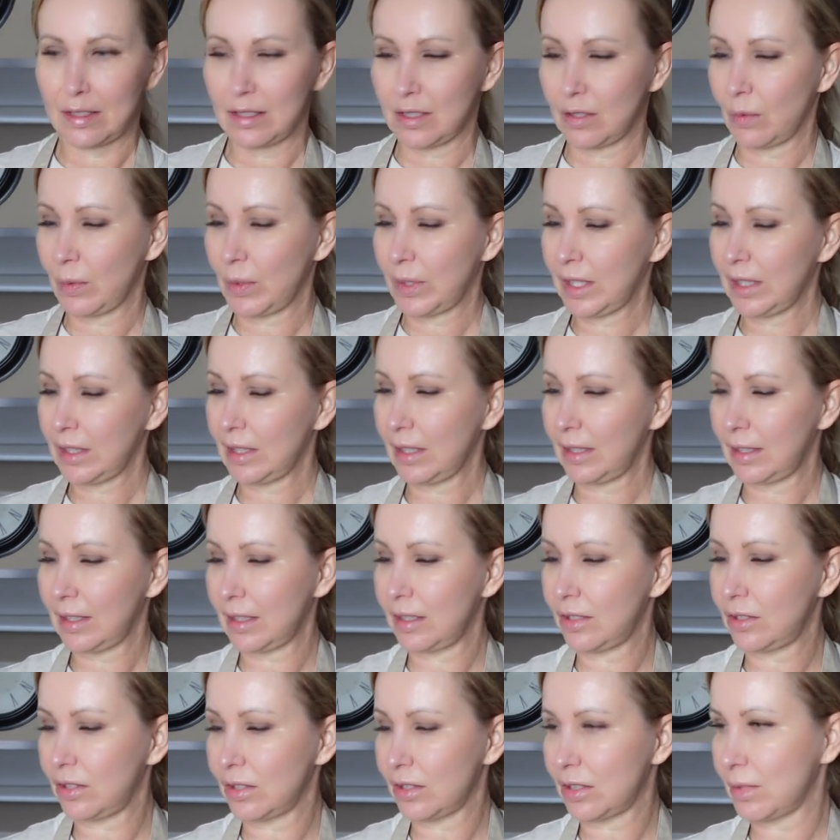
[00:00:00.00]
So one of the
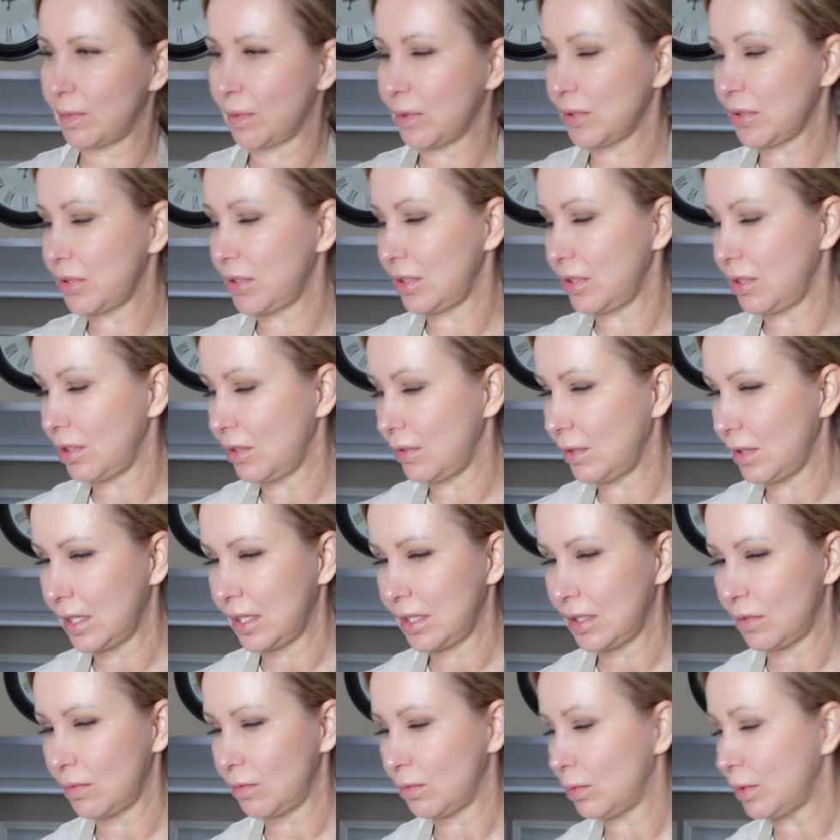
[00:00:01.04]
things you're supposed to do
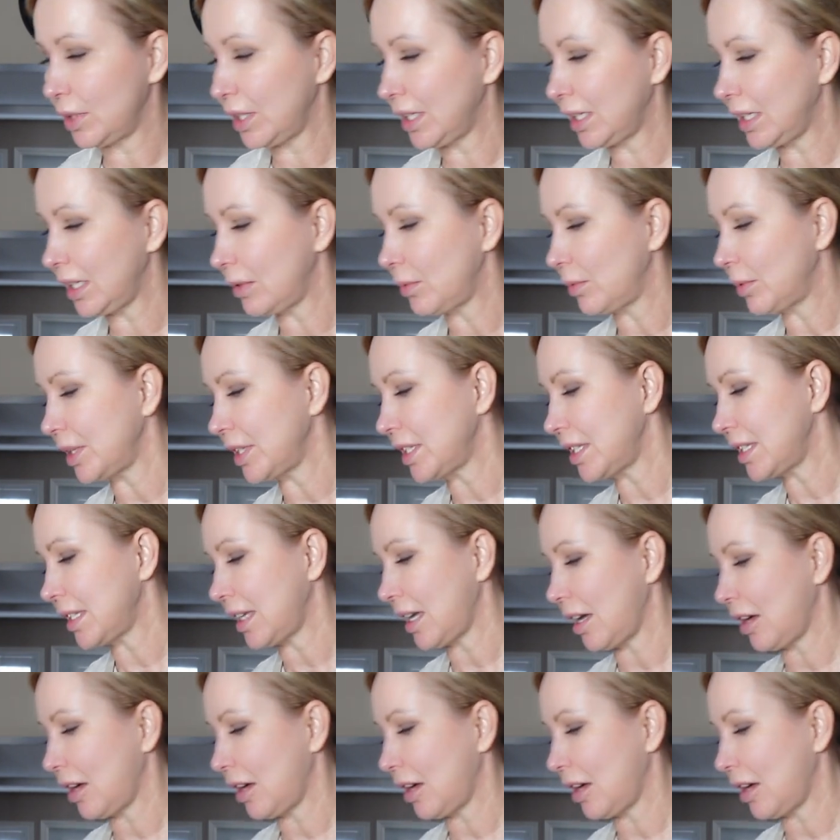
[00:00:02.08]
is really rinse